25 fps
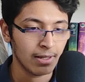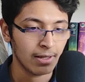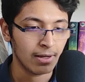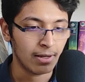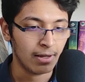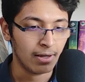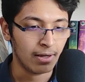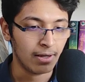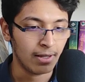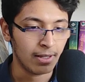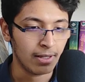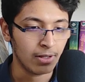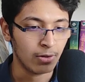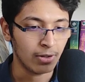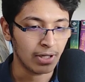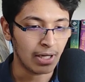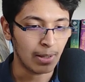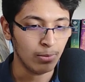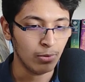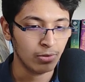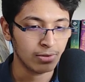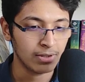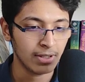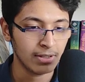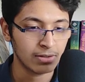You know,
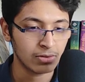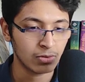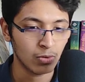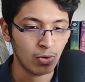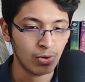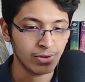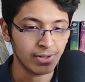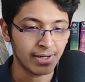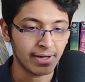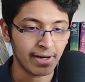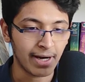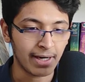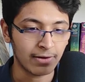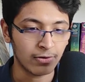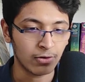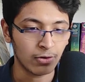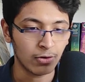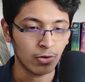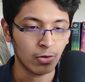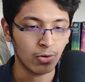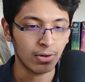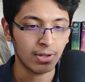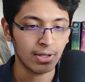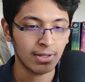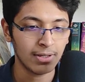W3Schools interactive
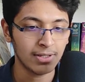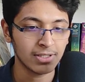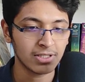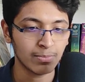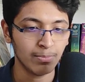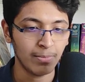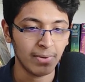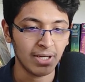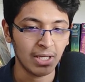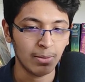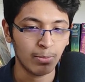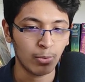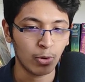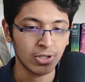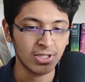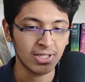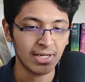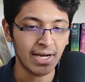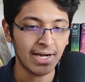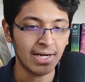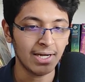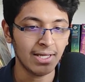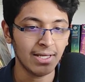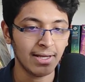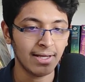tutorials, mini project
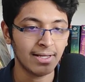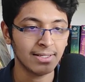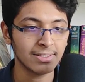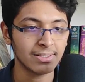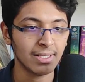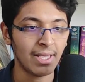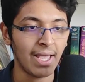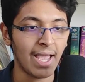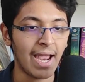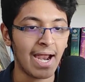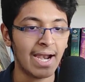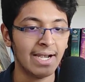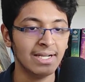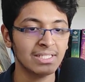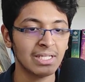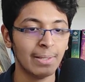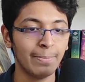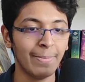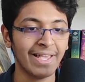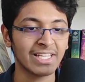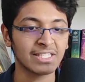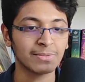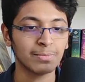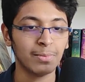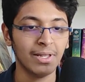ideas, and
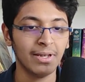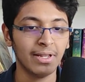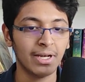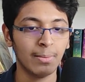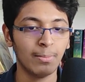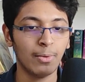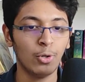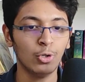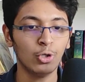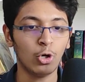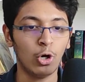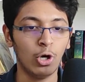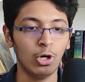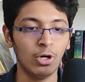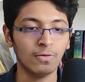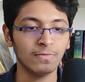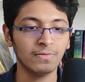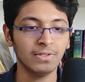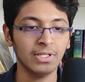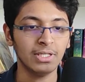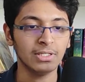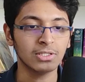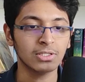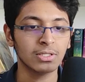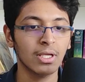some explainer about all
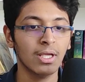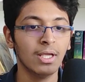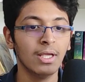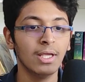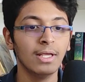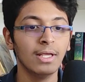of these.